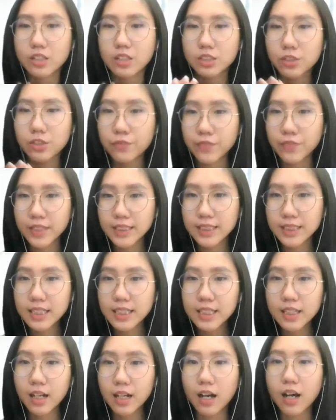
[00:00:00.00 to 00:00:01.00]
So
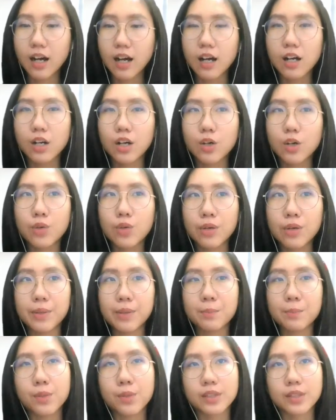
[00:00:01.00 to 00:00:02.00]
firstly, a very
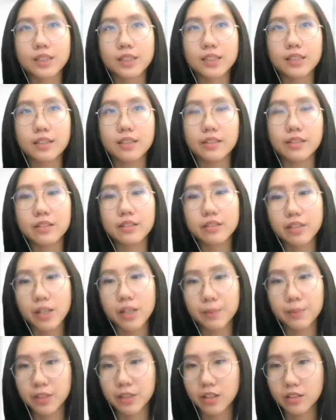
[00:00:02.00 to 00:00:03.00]
important legal
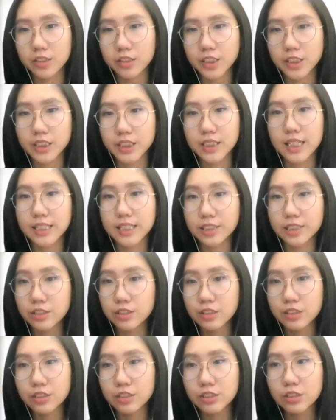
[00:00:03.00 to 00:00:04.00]
terminology is
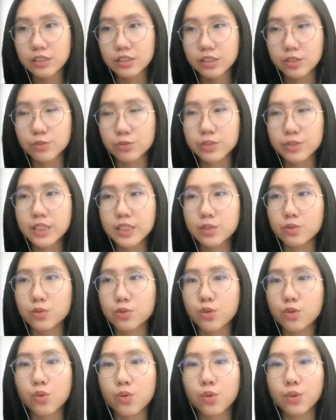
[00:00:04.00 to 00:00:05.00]
you need to
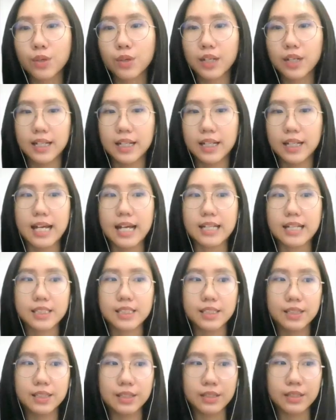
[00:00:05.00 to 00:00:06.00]
know that
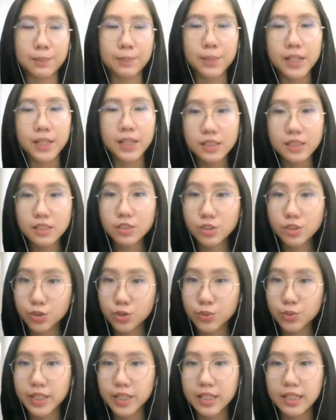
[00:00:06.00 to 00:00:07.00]
the person
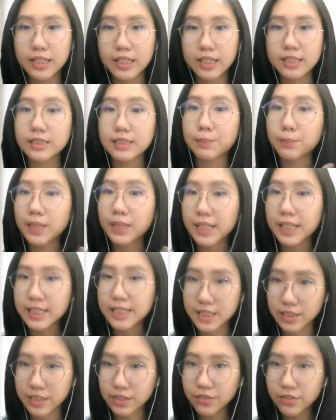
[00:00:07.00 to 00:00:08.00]
suing is the
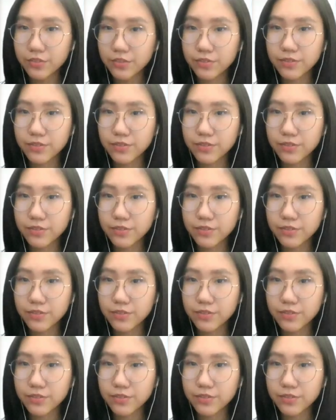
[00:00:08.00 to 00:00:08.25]
plaintiff,